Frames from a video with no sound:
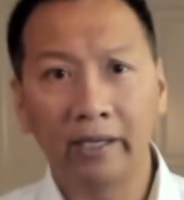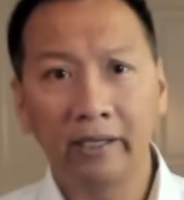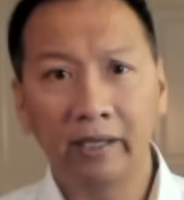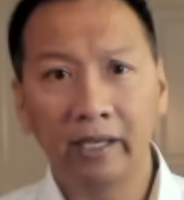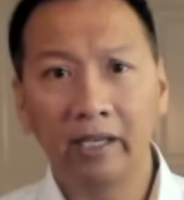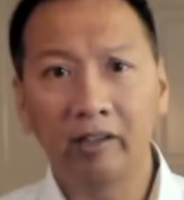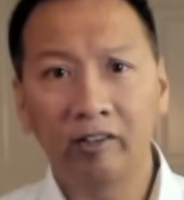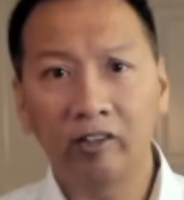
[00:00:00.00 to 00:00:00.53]
he
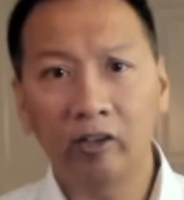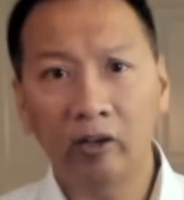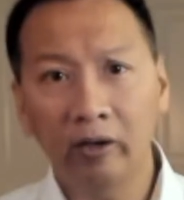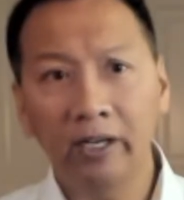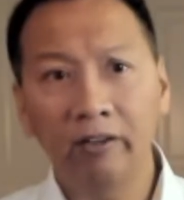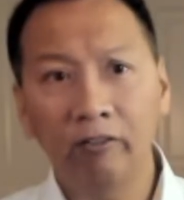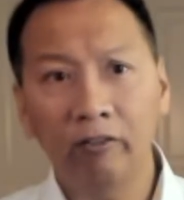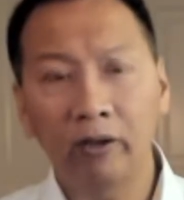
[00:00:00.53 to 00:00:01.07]
is turning
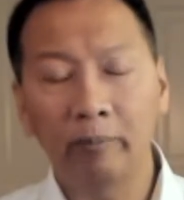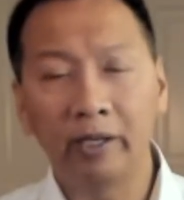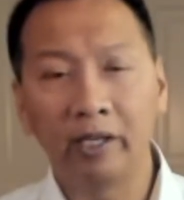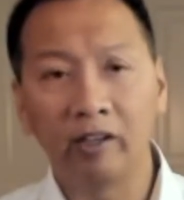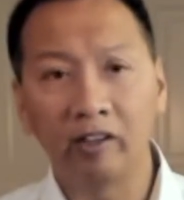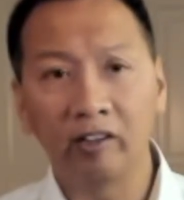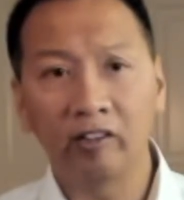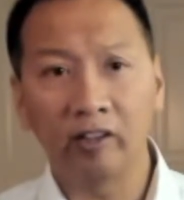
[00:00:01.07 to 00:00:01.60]
from
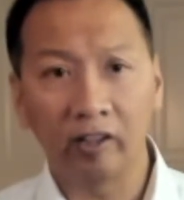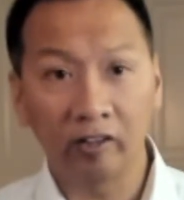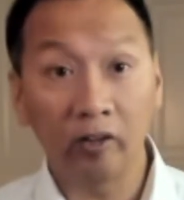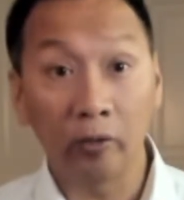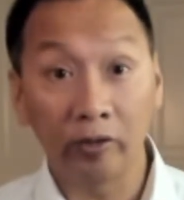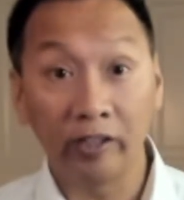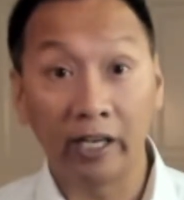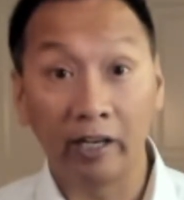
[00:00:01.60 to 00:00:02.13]
his
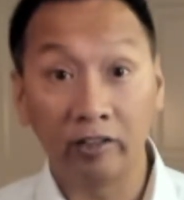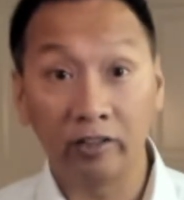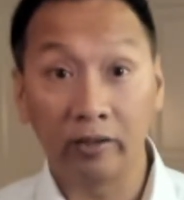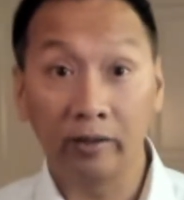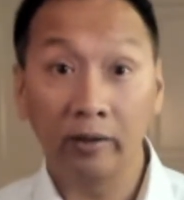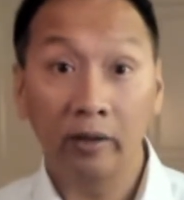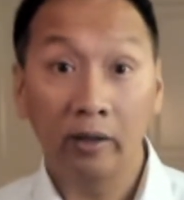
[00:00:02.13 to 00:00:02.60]
association